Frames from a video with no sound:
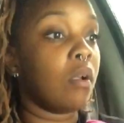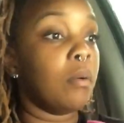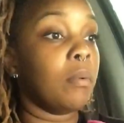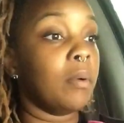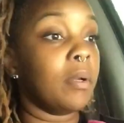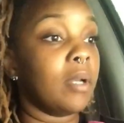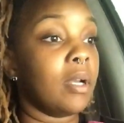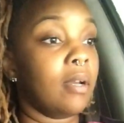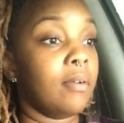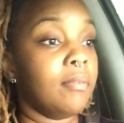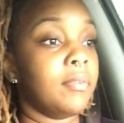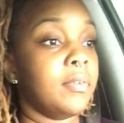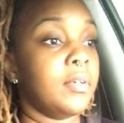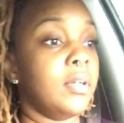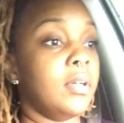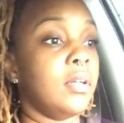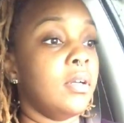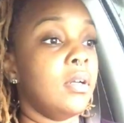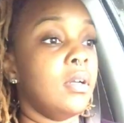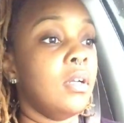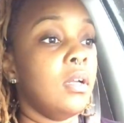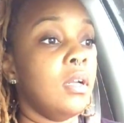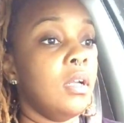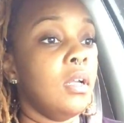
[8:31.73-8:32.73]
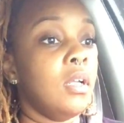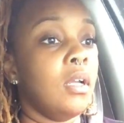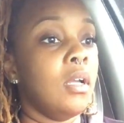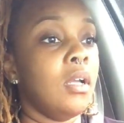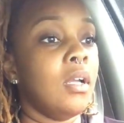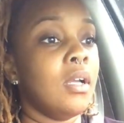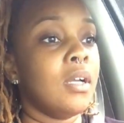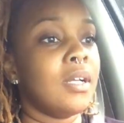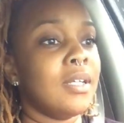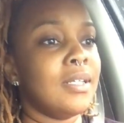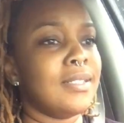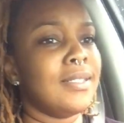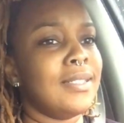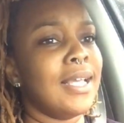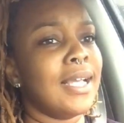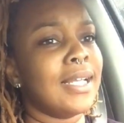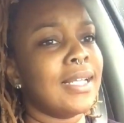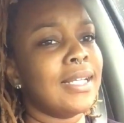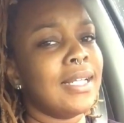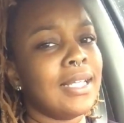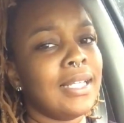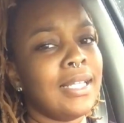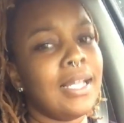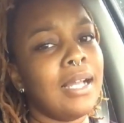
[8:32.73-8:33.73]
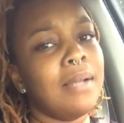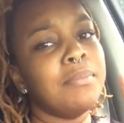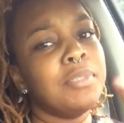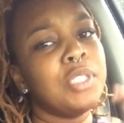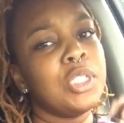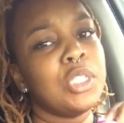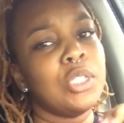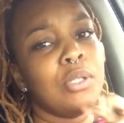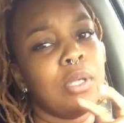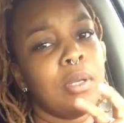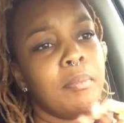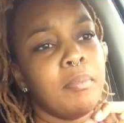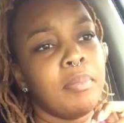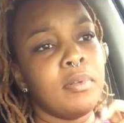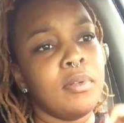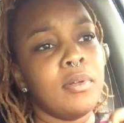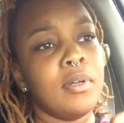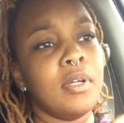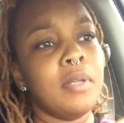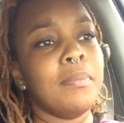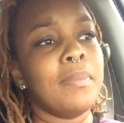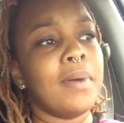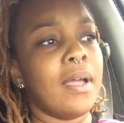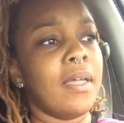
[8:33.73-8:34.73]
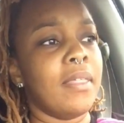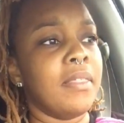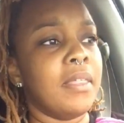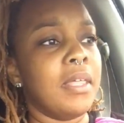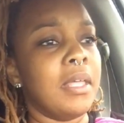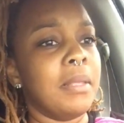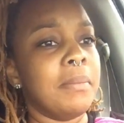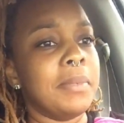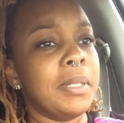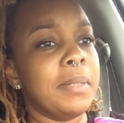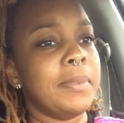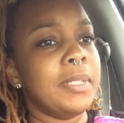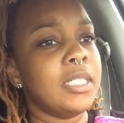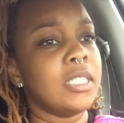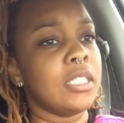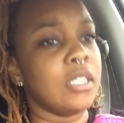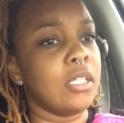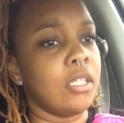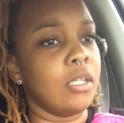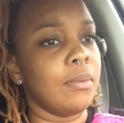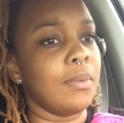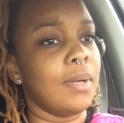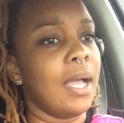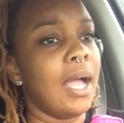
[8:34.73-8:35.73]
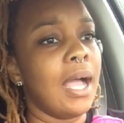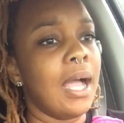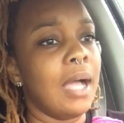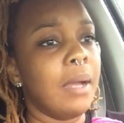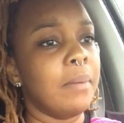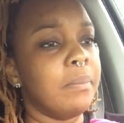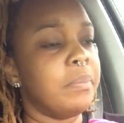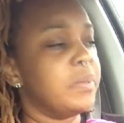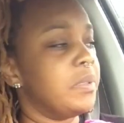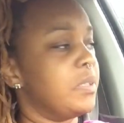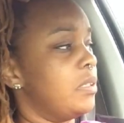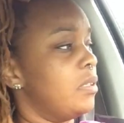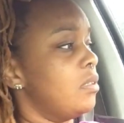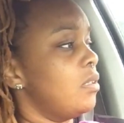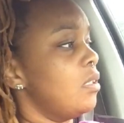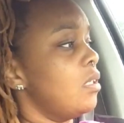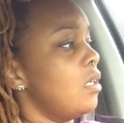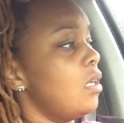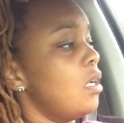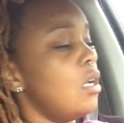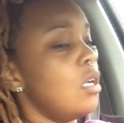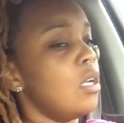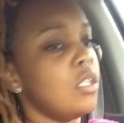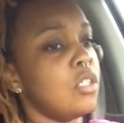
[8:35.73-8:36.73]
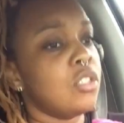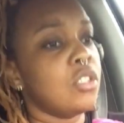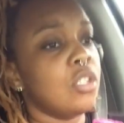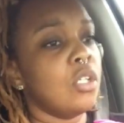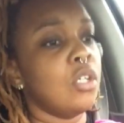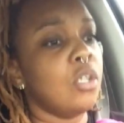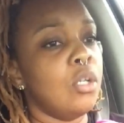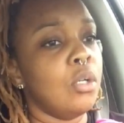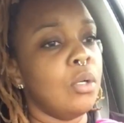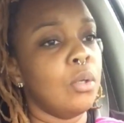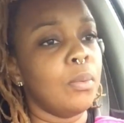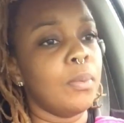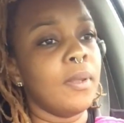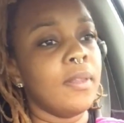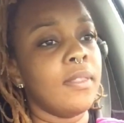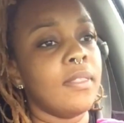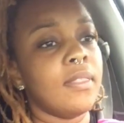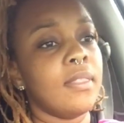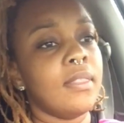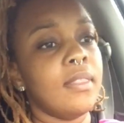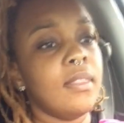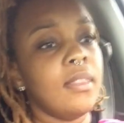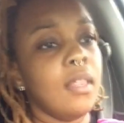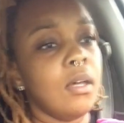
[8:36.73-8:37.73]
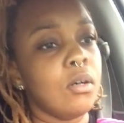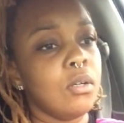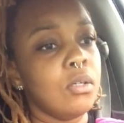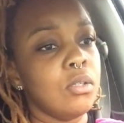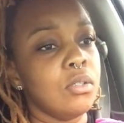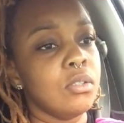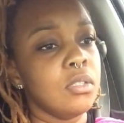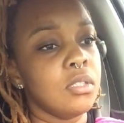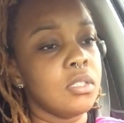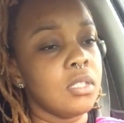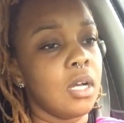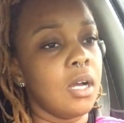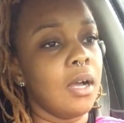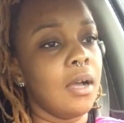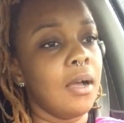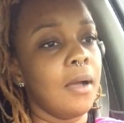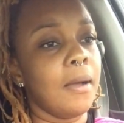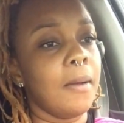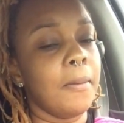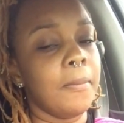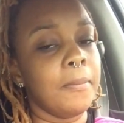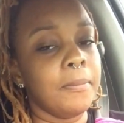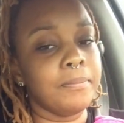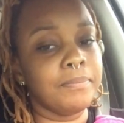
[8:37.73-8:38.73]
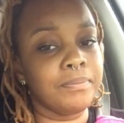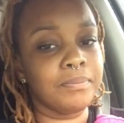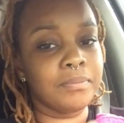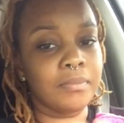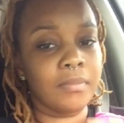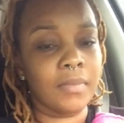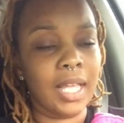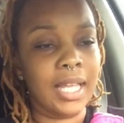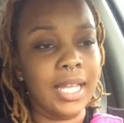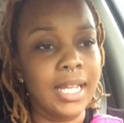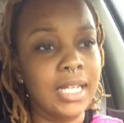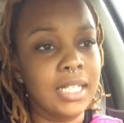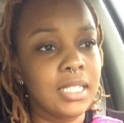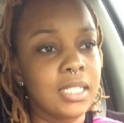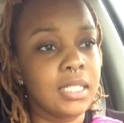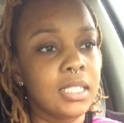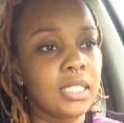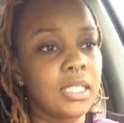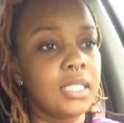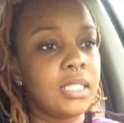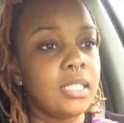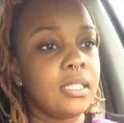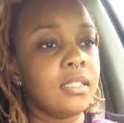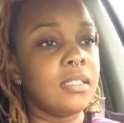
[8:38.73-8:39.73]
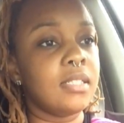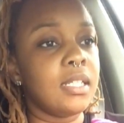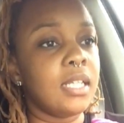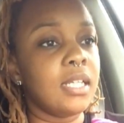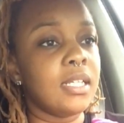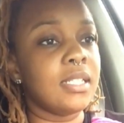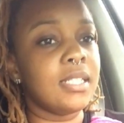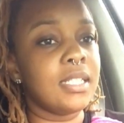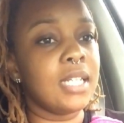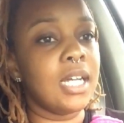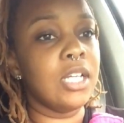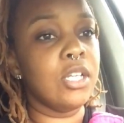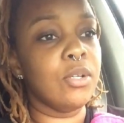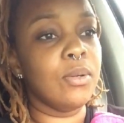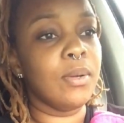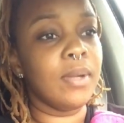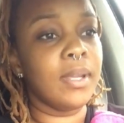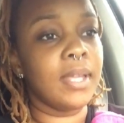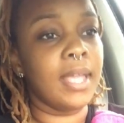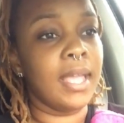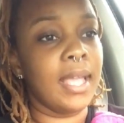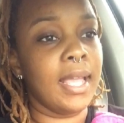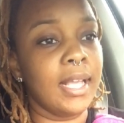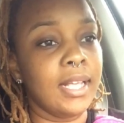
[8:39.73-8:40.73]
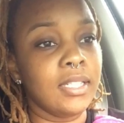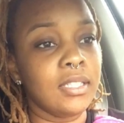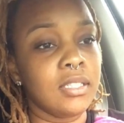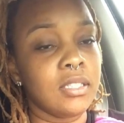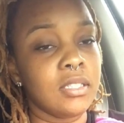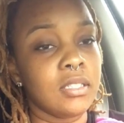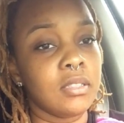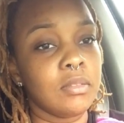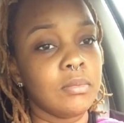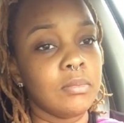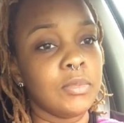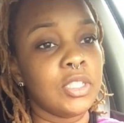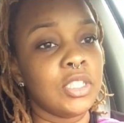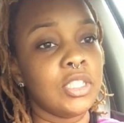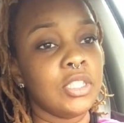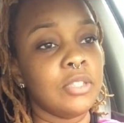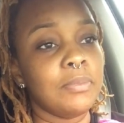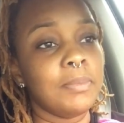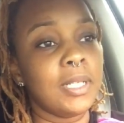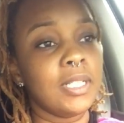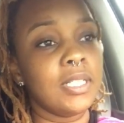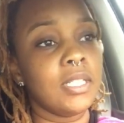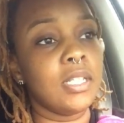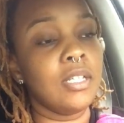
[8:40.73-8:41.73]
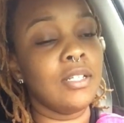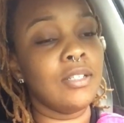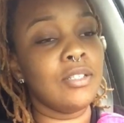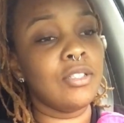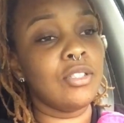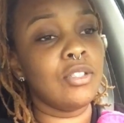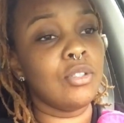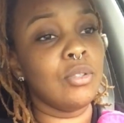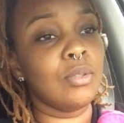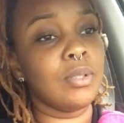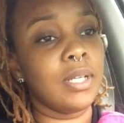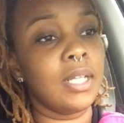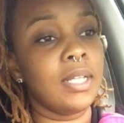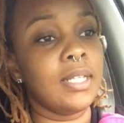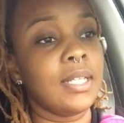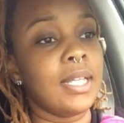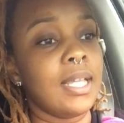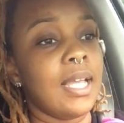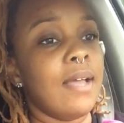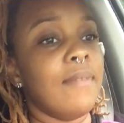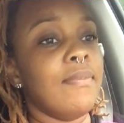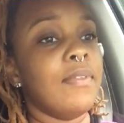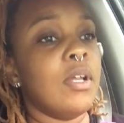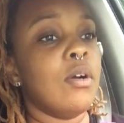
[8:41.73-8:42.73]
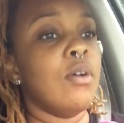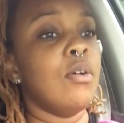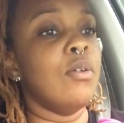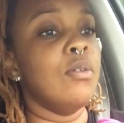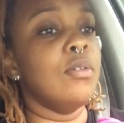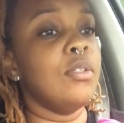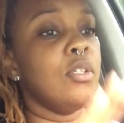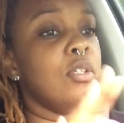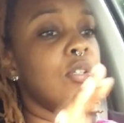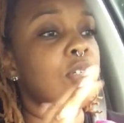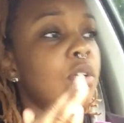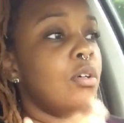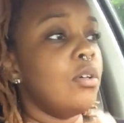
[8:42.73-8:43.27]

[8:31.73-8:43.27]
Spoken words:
whatever, because technically I'm still employed by them. Let me tell you what happened. So with those agencies, they assign you a case, which is basically a student. They have their own,